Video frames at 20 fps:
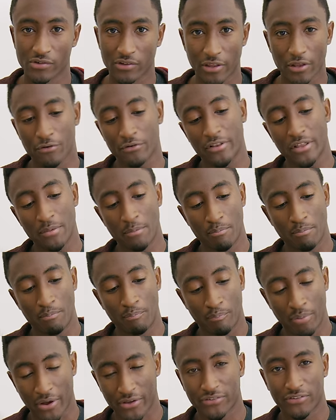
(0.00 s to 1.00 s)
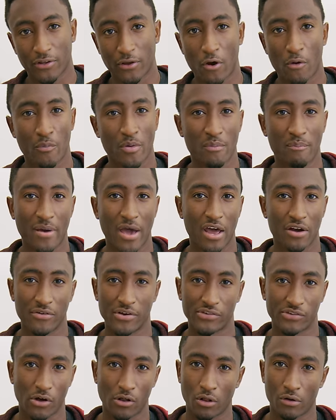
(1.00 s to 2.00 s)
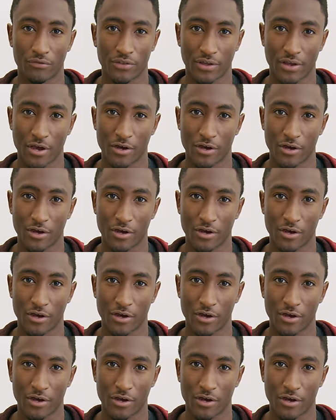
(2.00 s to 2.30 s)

is literally busting open batteries all over the